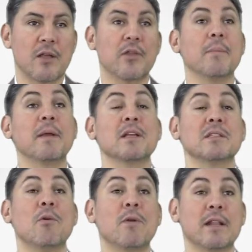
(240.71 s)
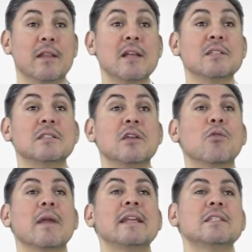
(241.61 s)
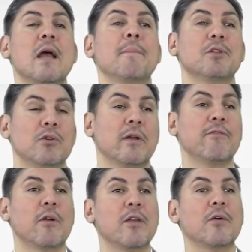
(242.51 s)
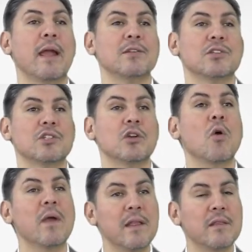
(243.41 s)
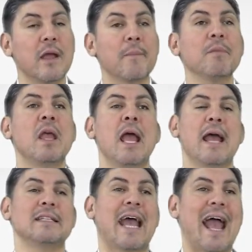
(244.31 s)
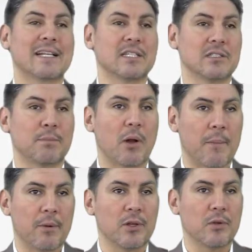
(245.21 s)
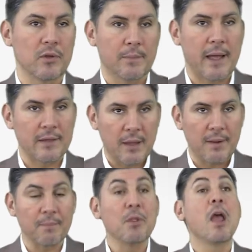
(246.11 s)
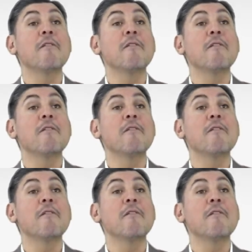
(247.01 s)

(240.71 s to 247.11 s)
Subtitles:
on there, because then what it does is it creates the opportunity for other agents to go in there and to access the property during the pandemic.